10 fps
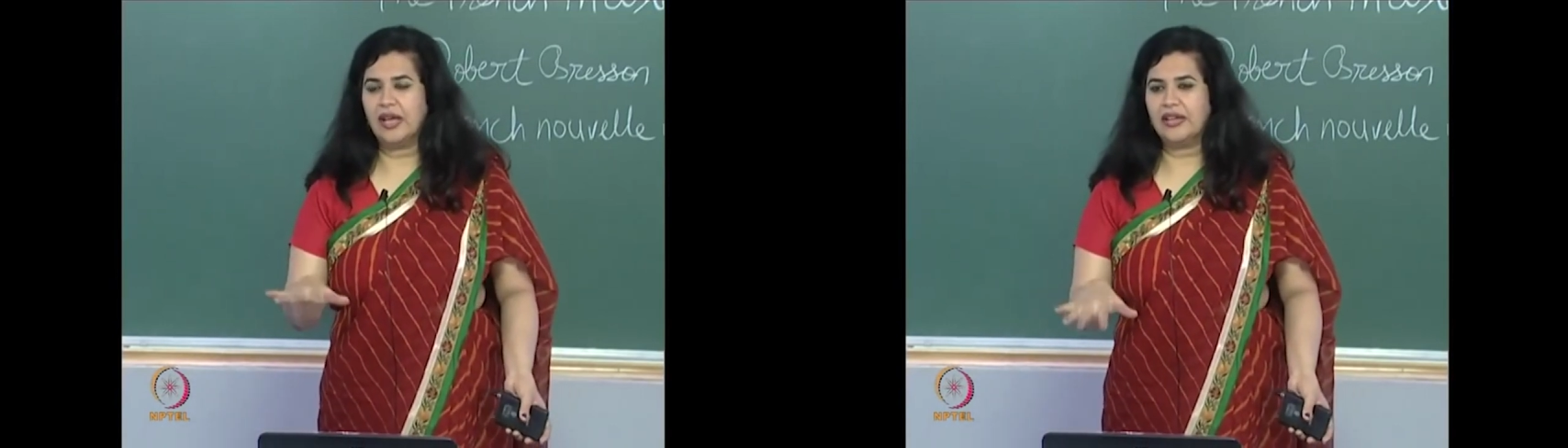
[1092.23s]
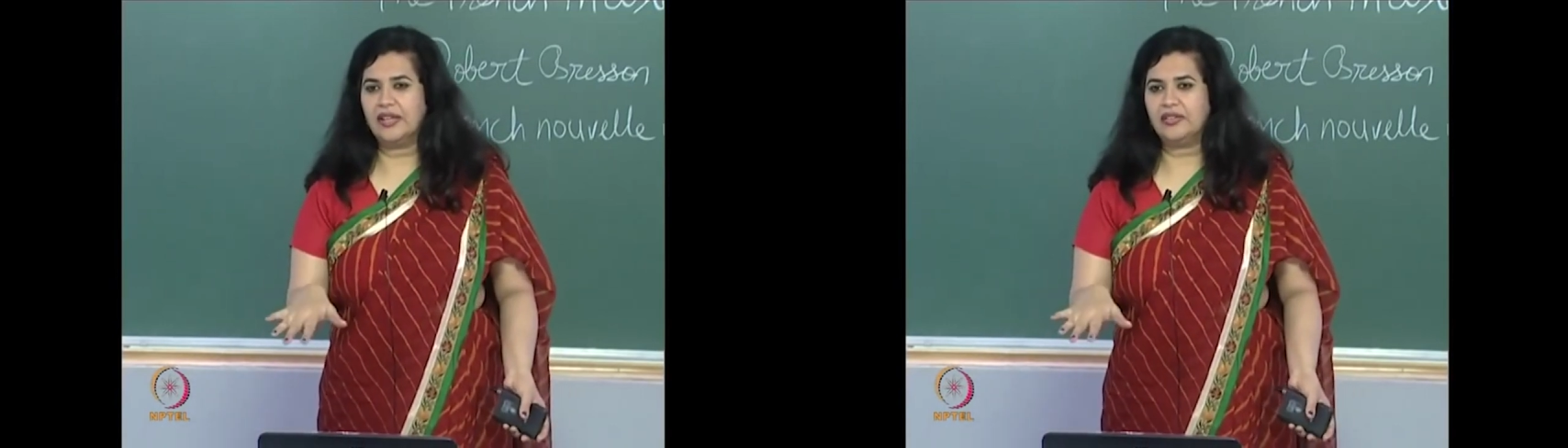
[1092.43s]

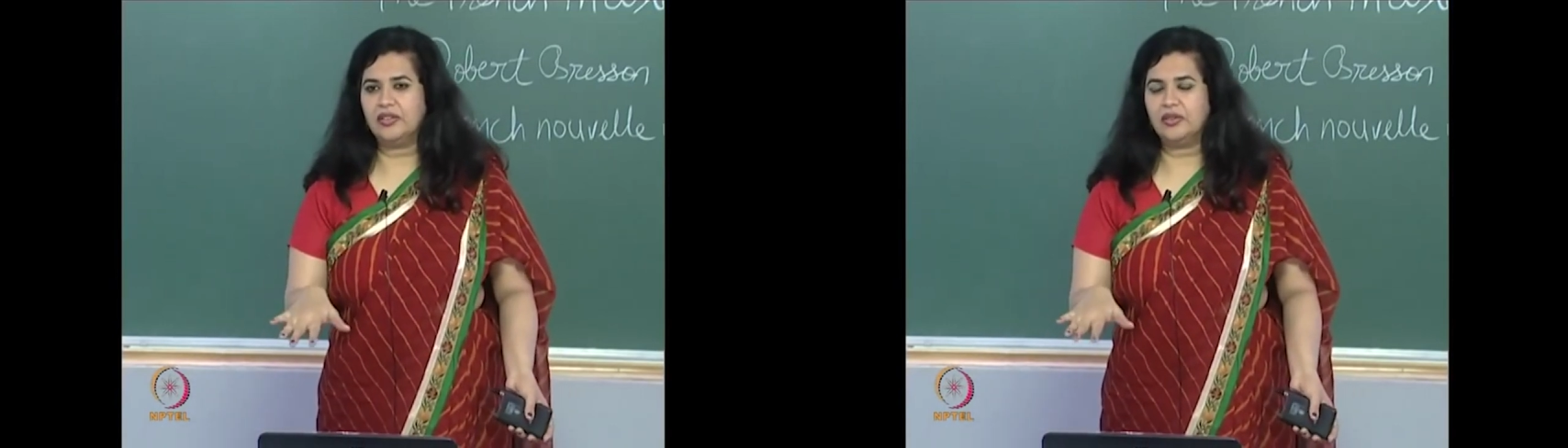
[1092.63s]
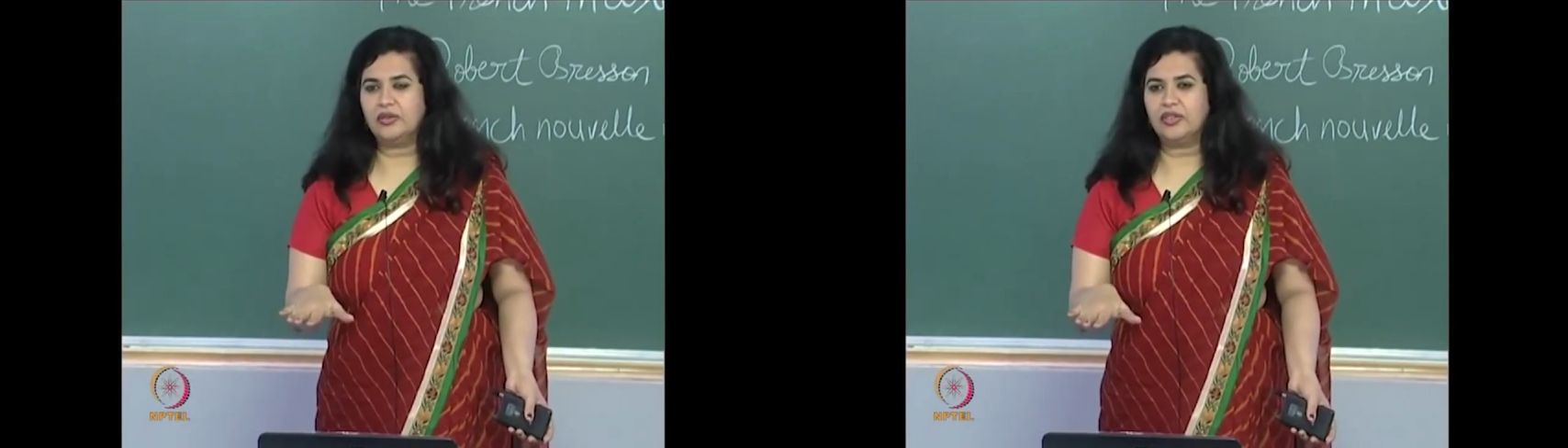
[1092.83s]
and
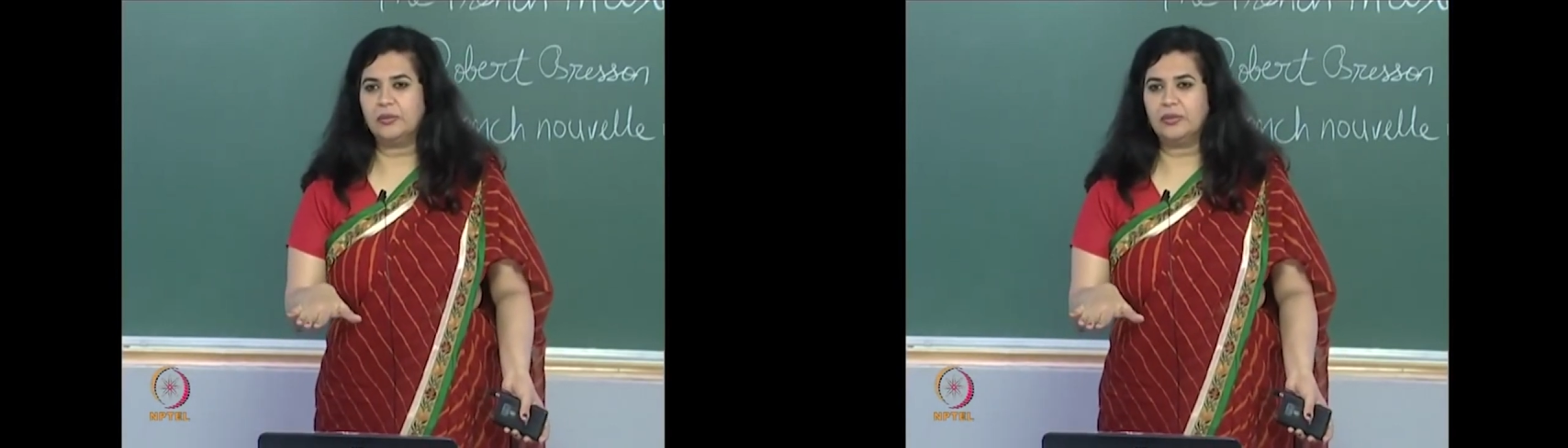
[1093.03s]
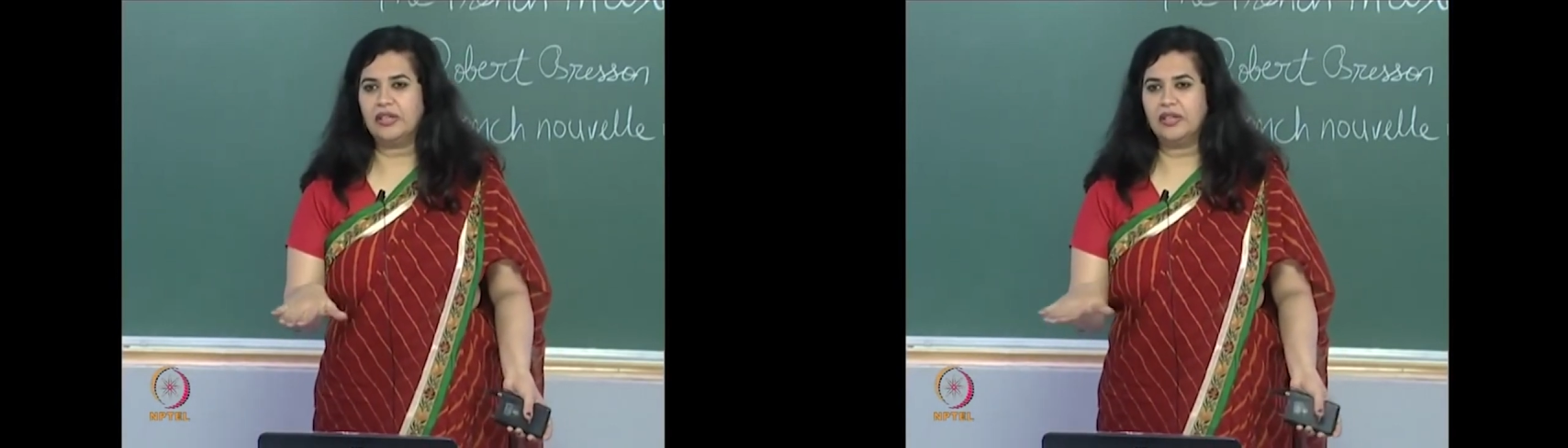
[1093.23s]
attitudes
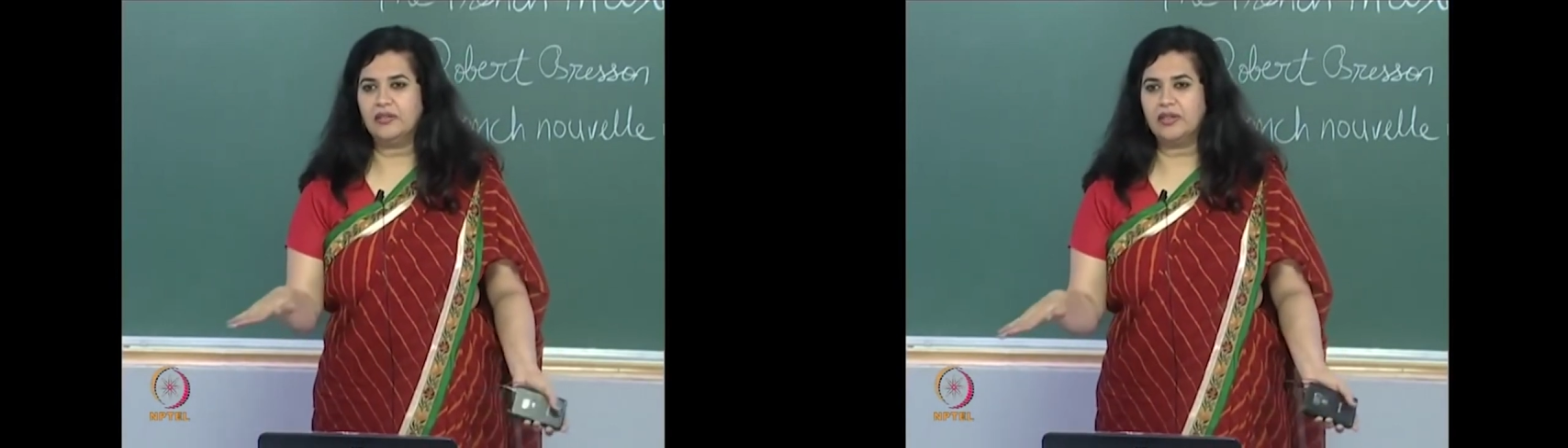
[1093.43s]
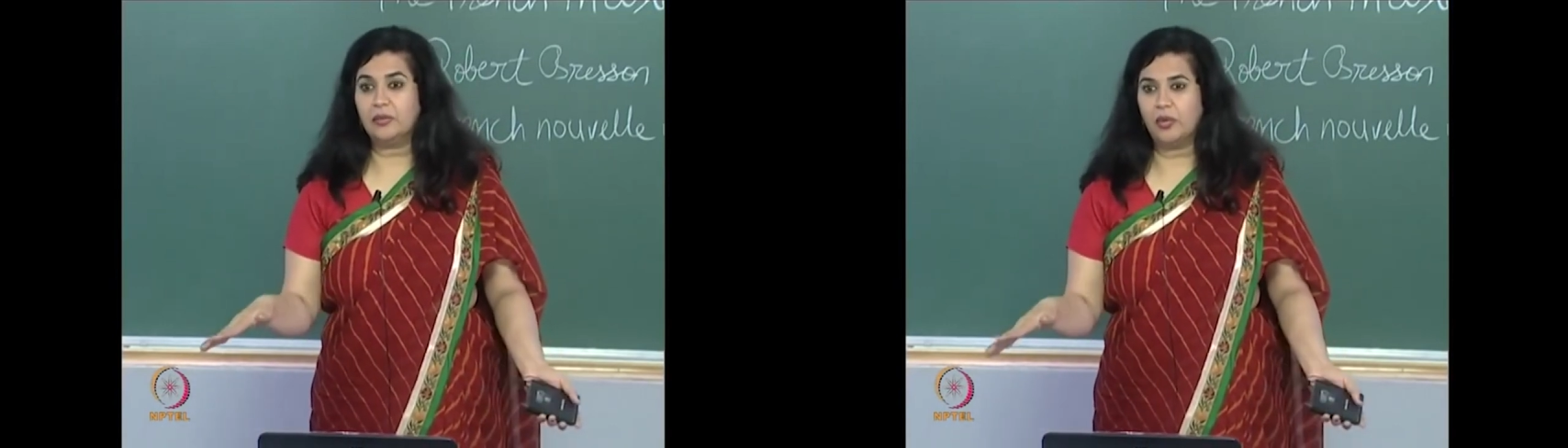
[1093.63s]
and
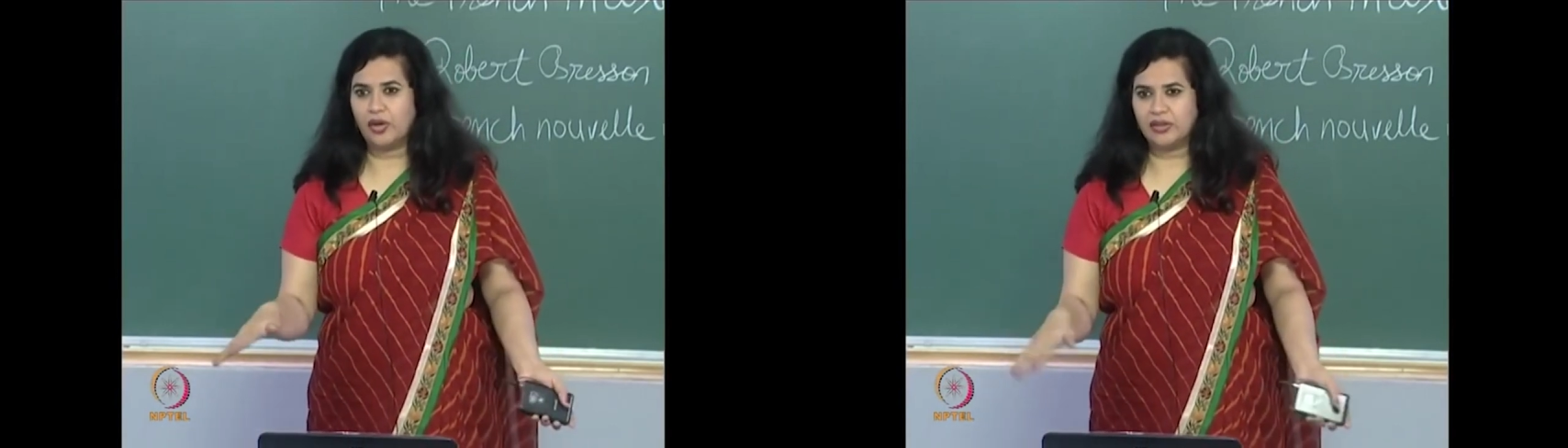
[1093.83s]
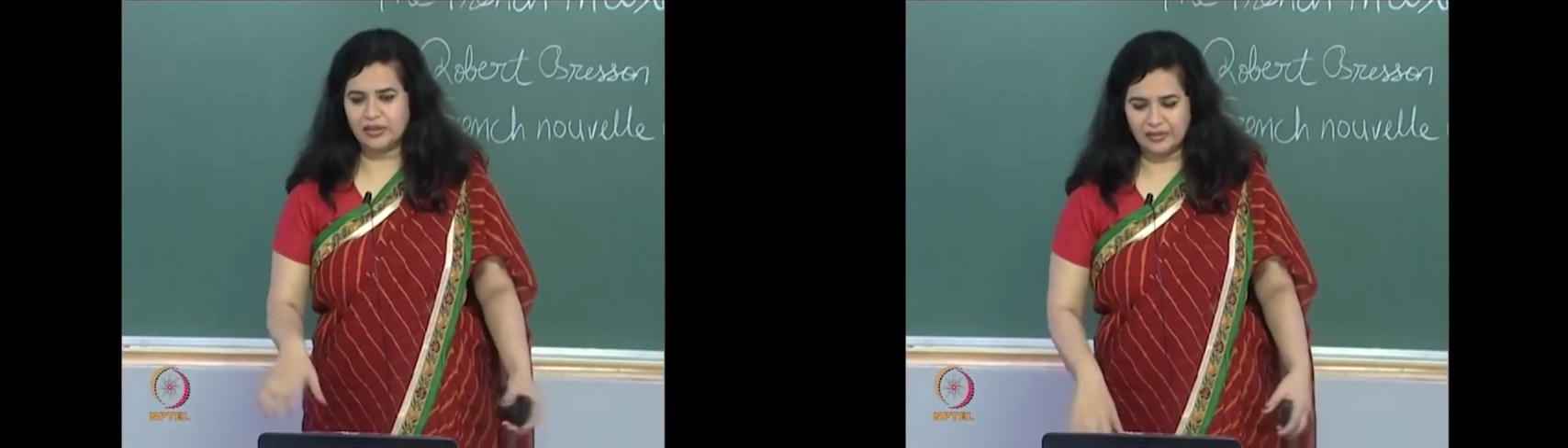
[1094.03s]
beliefs and
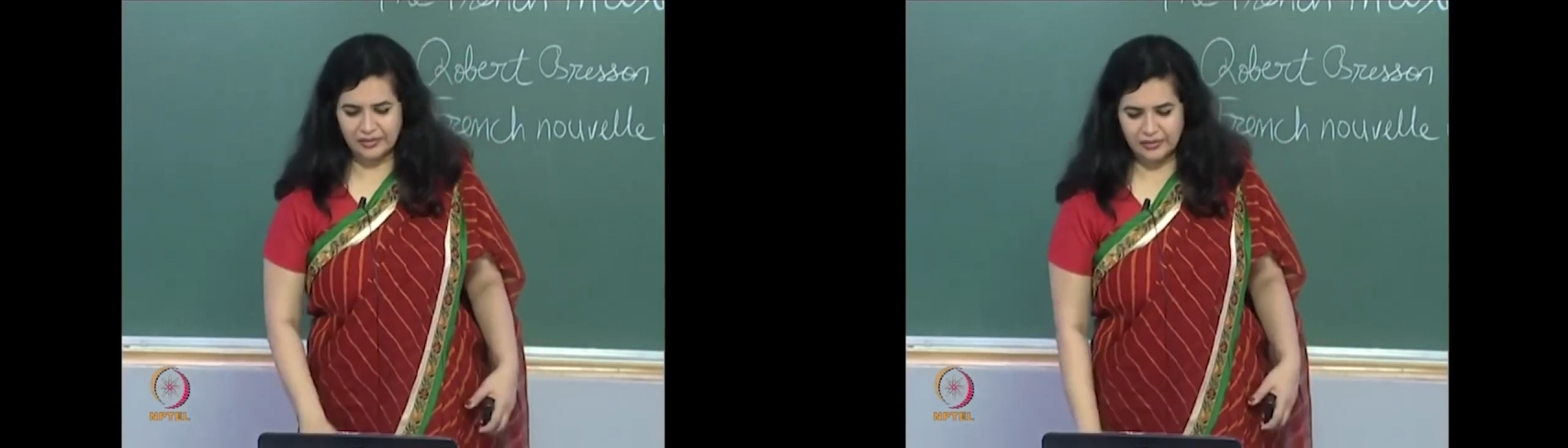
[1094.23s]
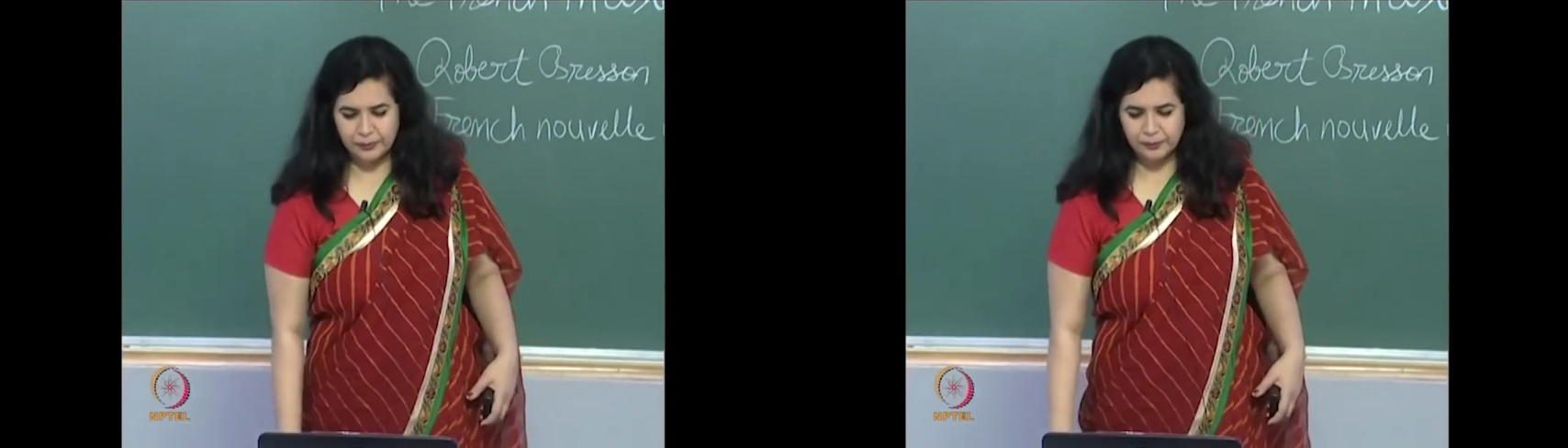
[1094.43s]

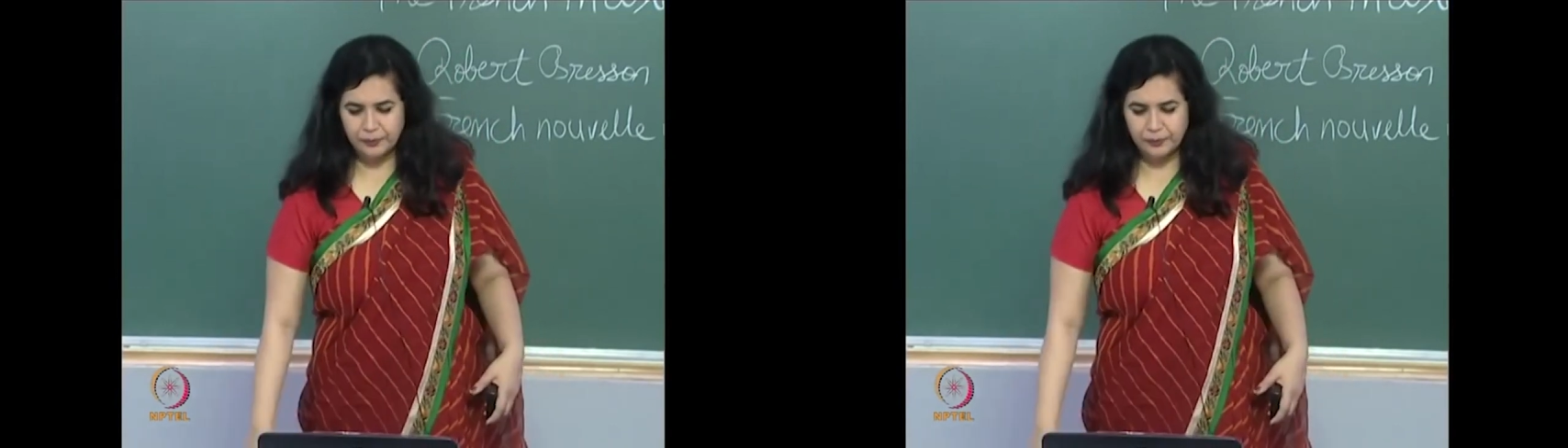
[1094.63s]
morals.